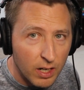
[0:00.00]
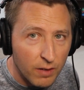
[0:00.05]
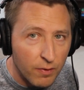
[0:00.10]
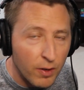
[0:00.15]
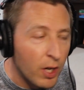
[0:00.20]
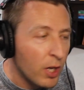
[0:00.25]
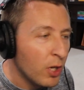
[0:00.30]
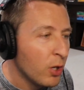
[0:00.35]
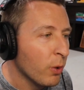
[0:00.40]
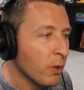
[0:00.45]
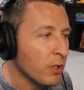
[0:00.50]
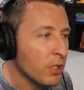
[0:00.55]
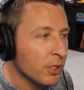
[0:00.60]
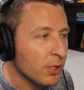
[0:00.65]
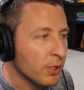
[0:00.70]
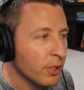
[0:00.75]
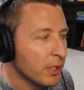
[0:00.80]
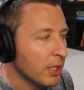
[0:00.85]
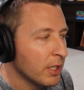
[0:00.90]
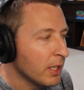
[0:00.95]
who are just
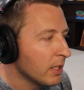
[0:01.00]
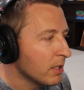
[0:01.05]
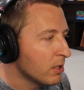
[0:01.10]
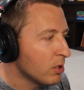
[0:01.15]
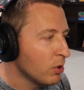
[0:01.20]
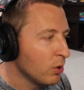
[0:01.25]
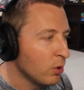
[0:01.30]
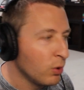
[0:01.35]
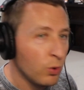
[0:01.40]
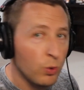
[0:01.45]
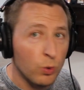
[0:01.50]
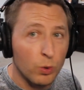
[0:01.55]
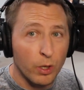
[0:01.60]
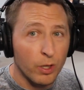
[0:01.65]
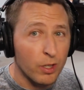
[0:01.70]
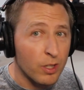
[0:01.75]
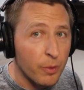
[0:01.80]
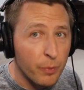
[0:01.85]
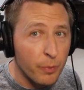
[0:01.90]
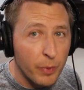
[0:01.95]
looking to learn the
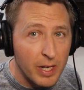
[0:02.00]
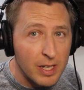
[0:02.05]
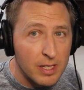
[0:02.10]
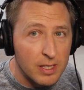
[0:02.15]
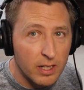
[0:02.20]
basics.